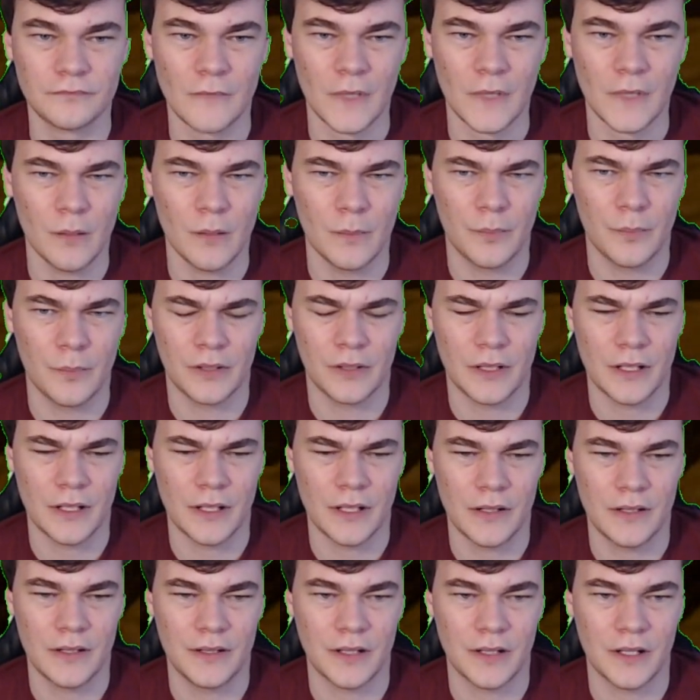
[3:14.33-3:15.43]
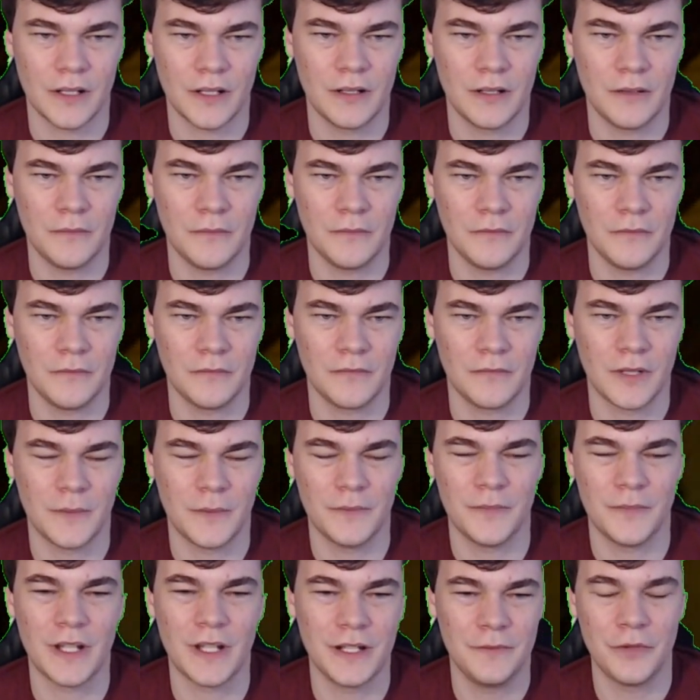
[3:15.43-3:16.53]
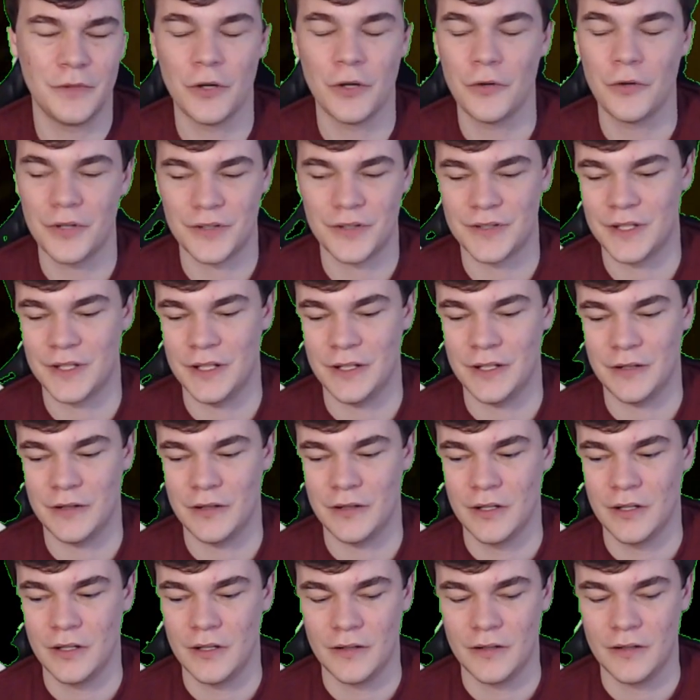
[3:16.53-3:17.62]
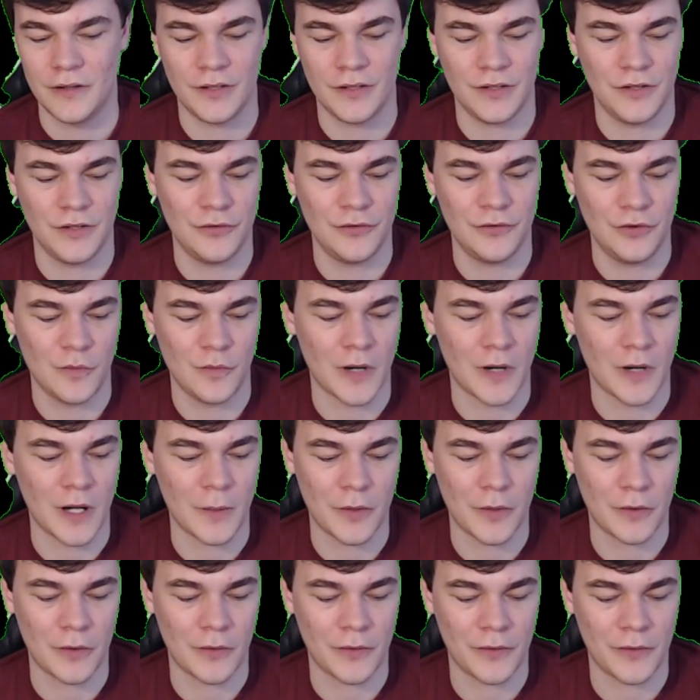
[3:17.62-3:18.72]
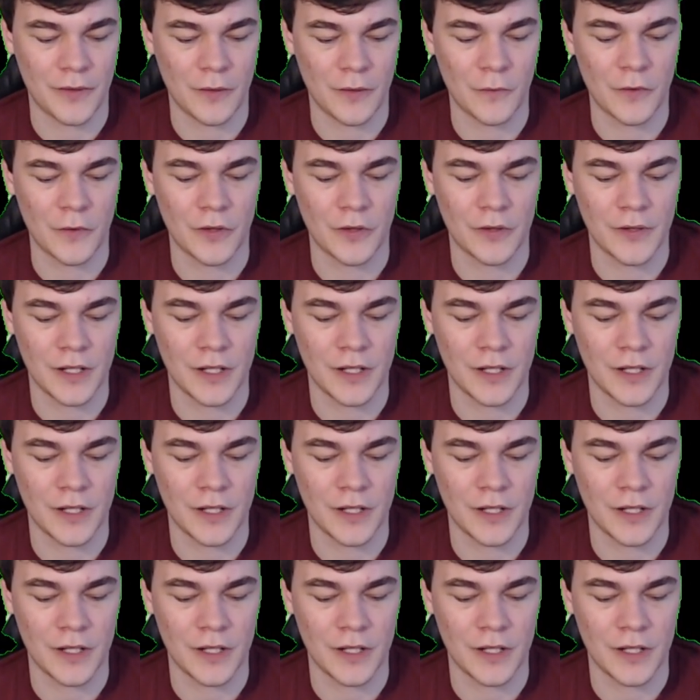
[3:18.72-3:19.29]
But a lot of the time, I'm I'm noticing this YouTube rabbit hole thing where they